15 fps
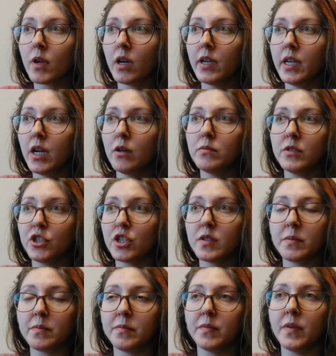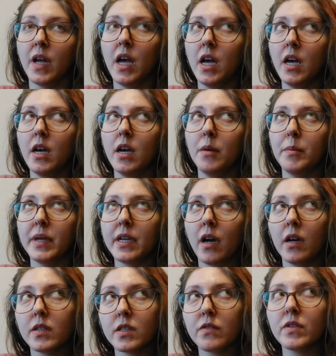you know, just
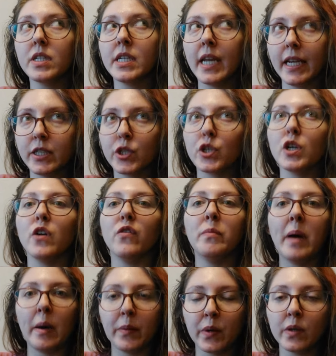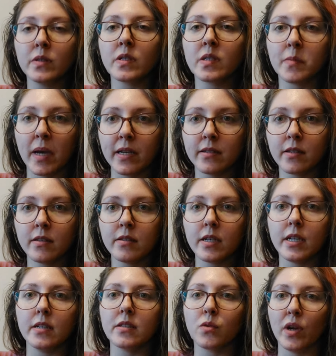because of the nature of pepper and spices,
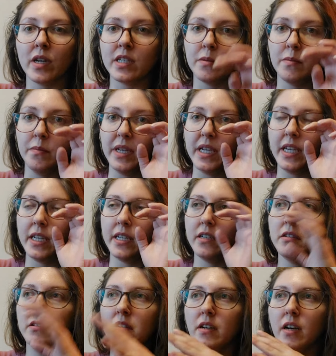it is going to be